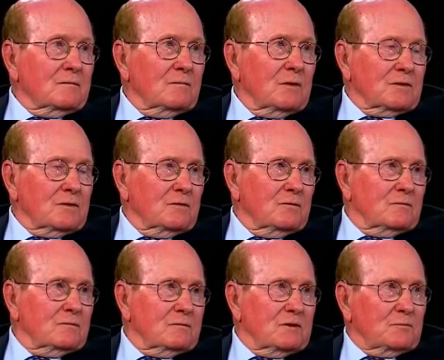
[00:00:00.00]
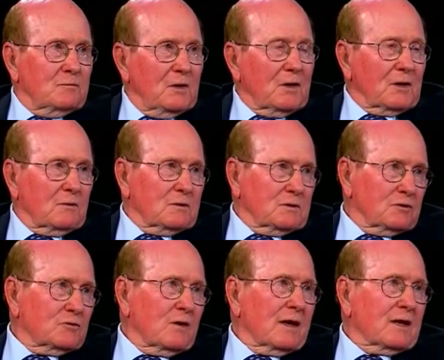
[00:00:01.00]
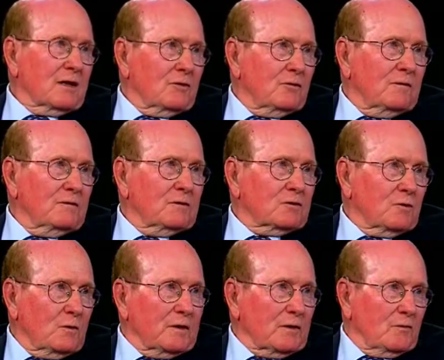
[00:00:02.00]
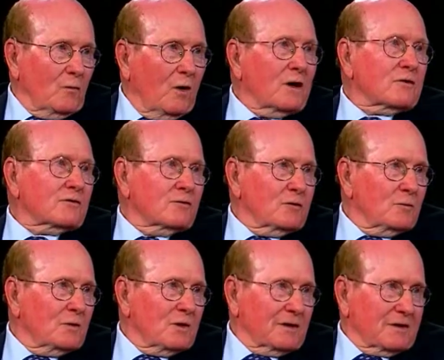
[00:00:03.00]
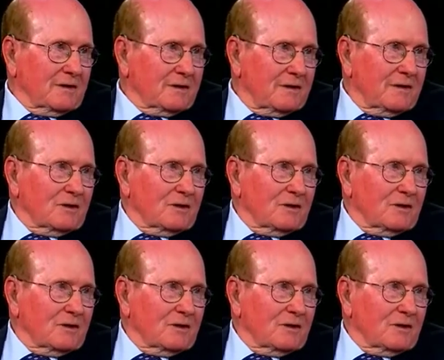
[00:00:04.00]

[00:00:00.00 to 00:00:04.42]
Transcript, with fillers: but the, this building was astraddle of the river, so we could walk through the building and oh.